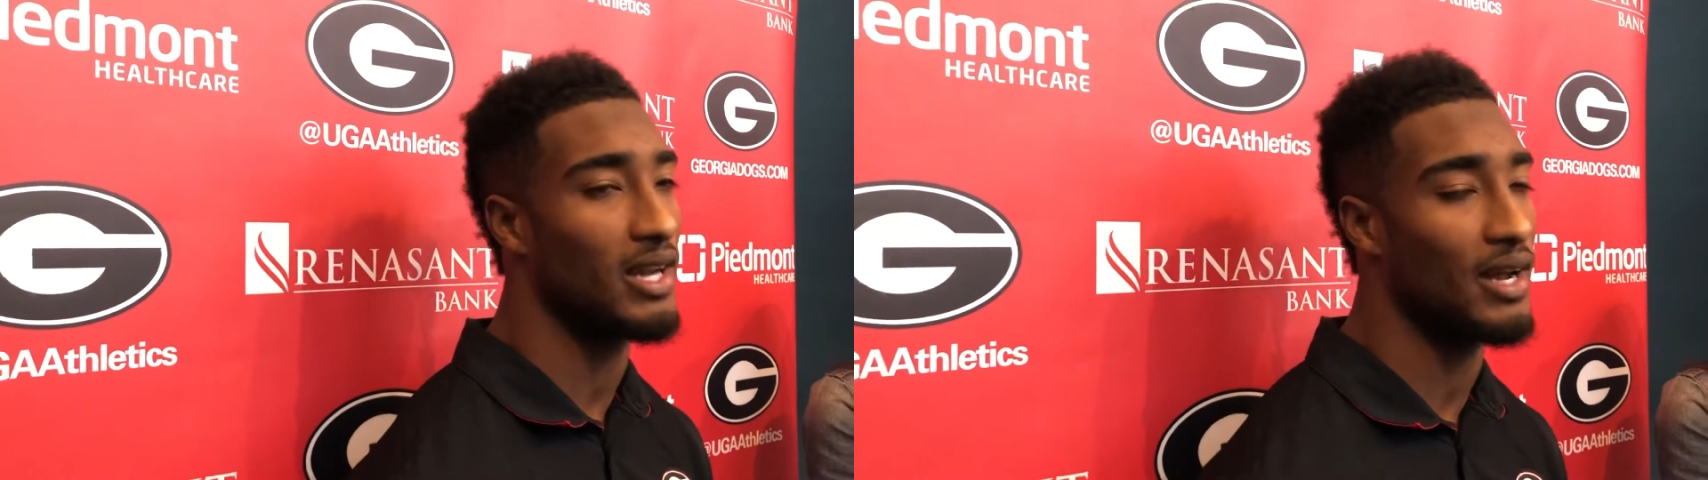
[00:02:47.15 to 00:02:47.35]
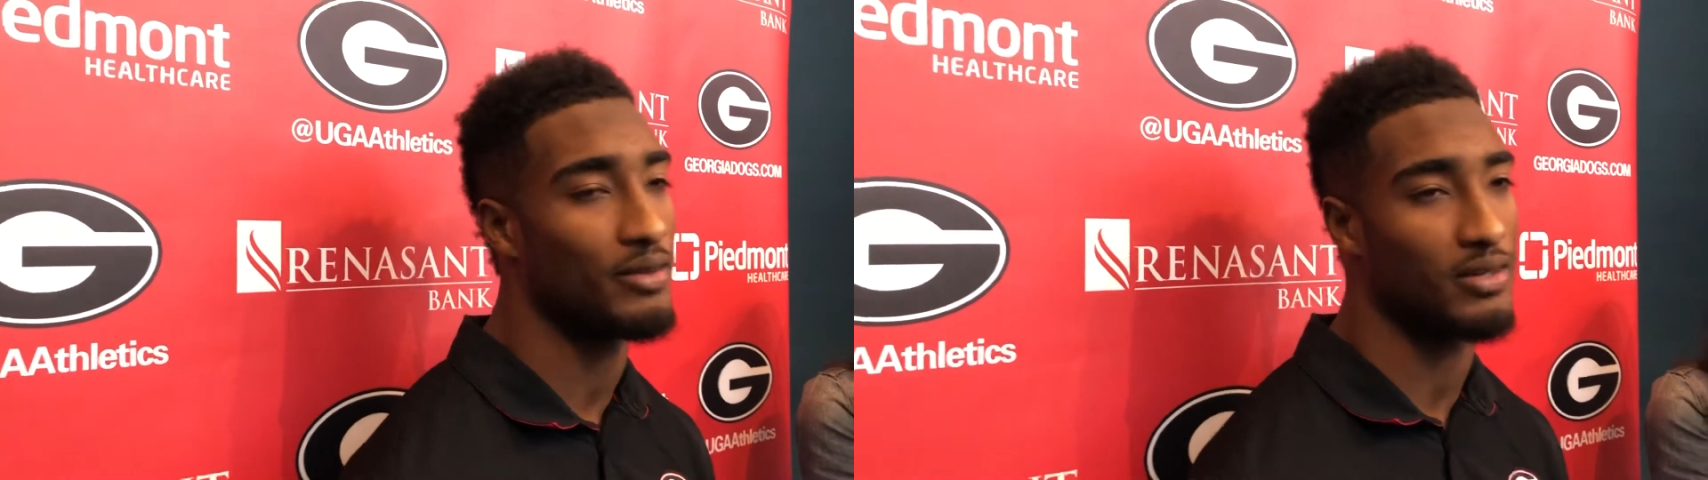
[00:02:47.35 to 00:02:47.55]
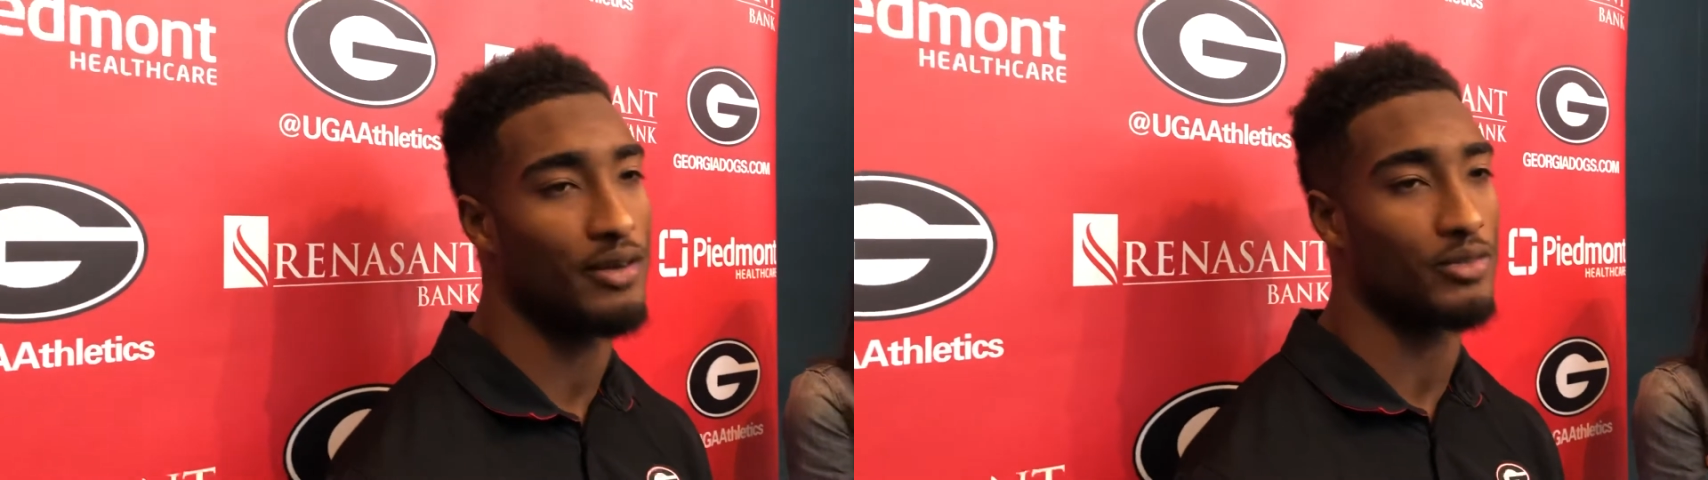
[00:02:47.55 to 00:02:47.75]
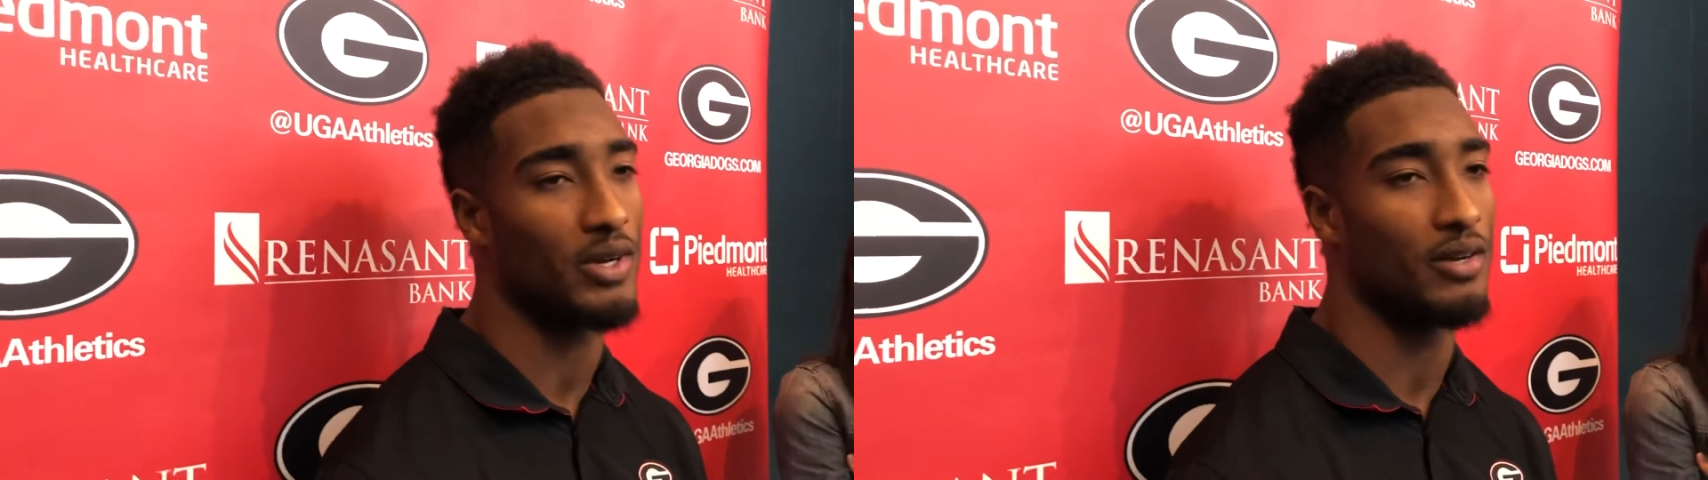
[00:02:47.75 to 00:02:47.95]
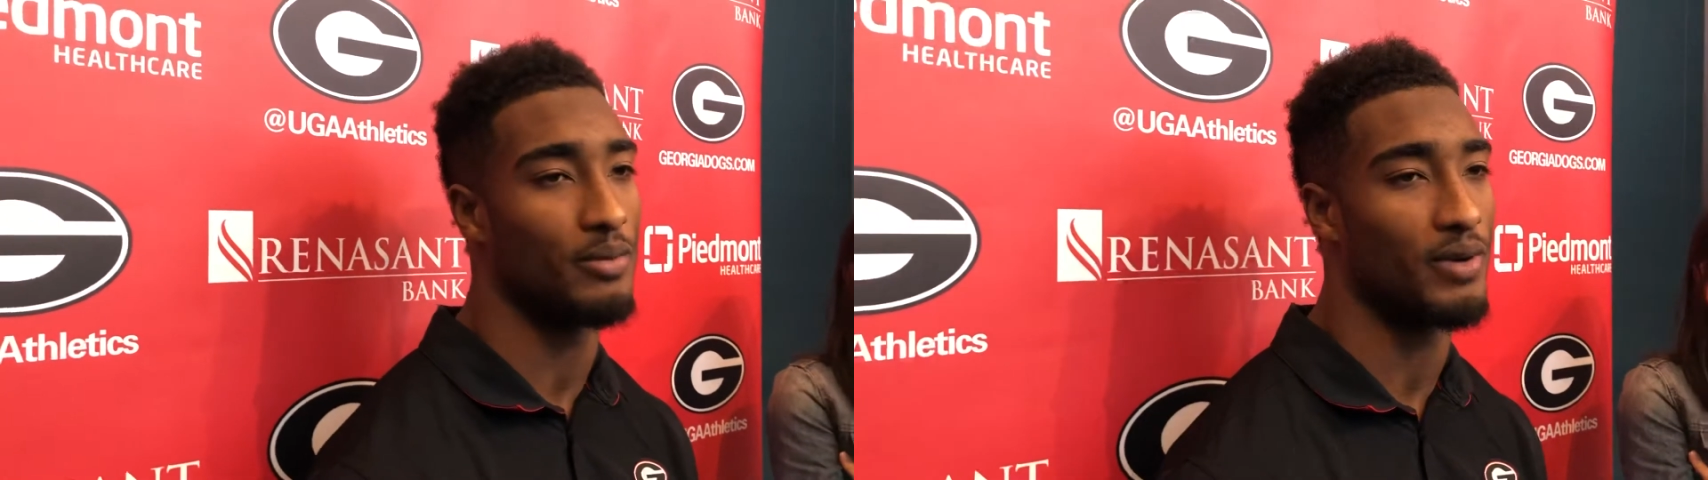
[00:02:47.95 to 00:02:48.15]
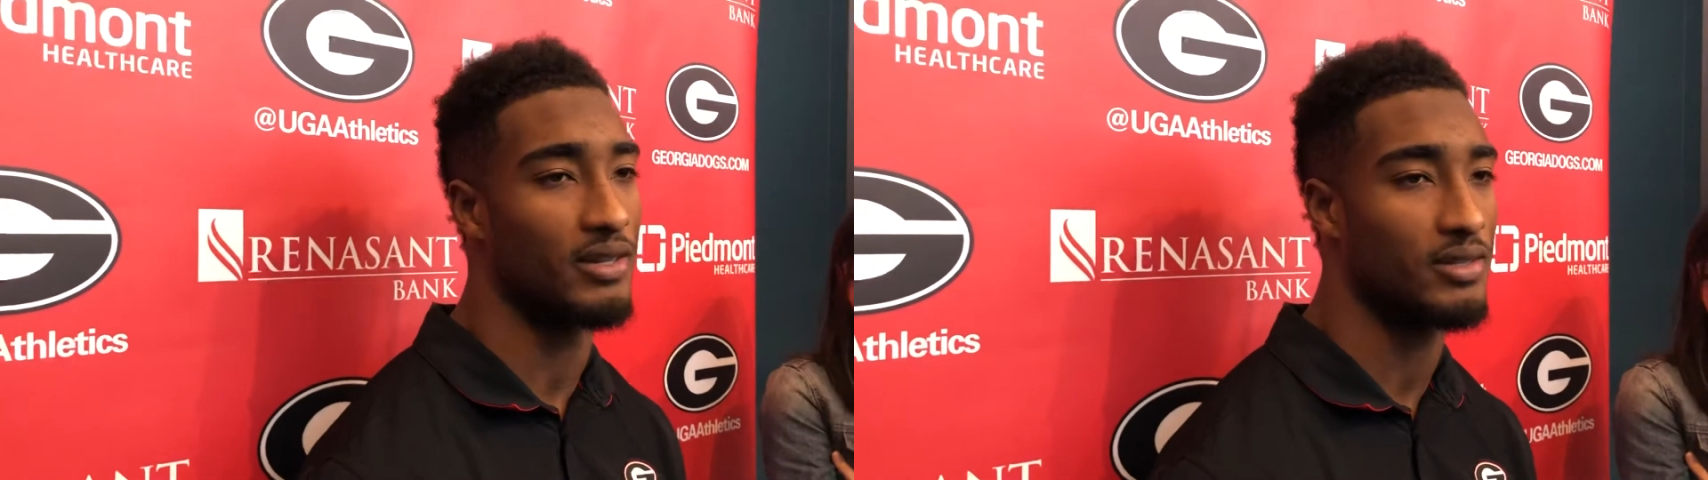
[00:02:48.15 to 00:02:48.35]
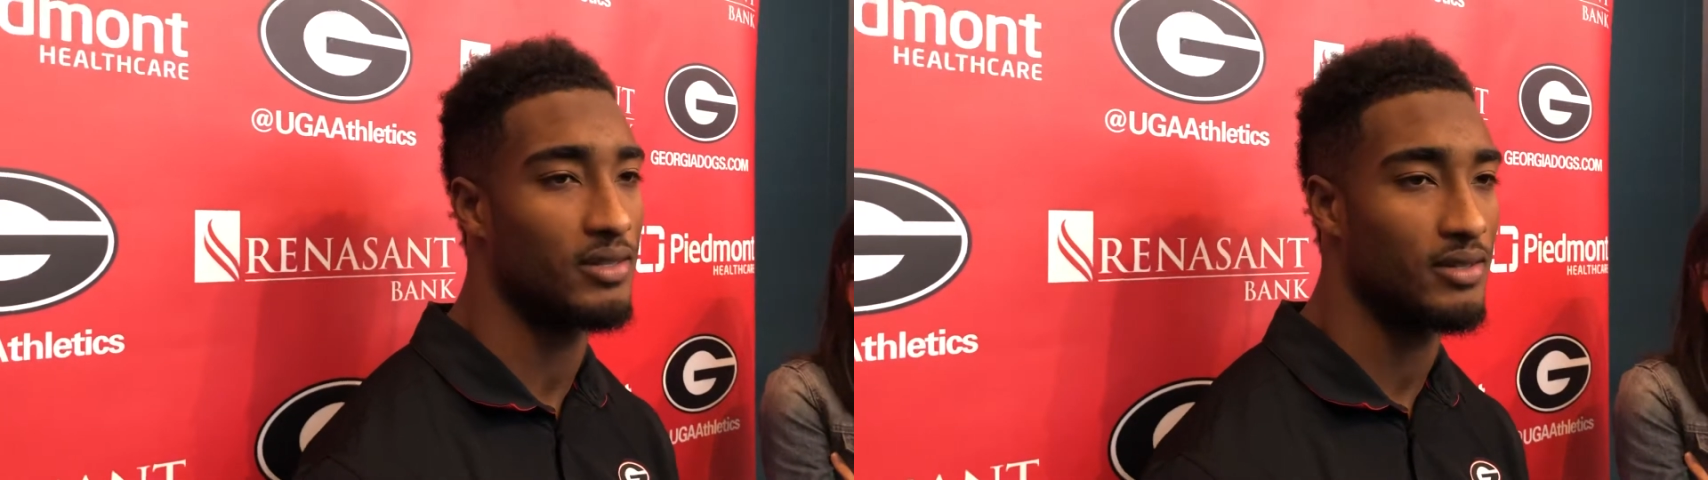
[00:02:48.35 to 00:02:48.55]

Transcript: I was I was ready to practice.